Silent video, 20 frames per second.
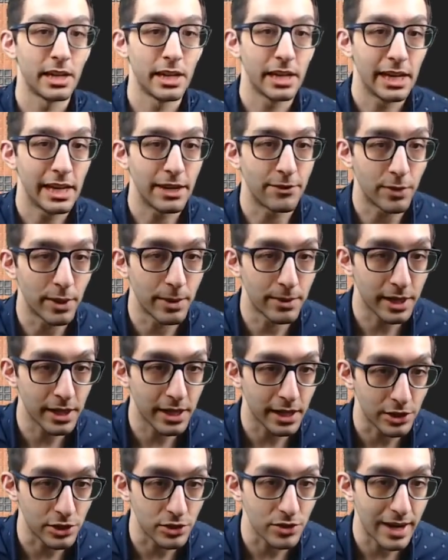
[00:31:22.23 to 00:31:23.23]
If we were to
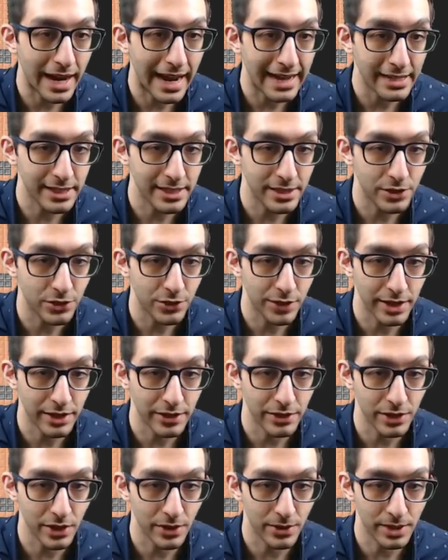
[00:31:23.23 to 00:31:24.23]
contract this trigger
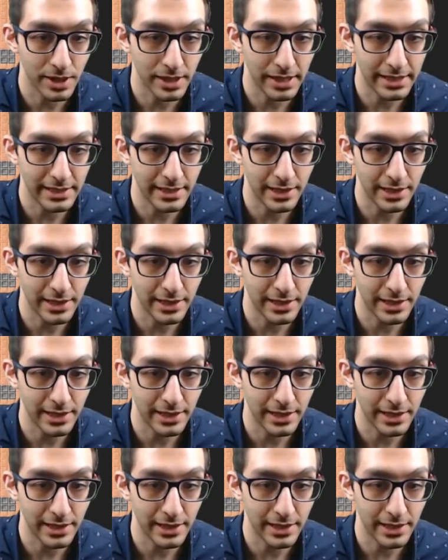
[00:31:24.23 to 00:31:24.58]
zone to, let's say,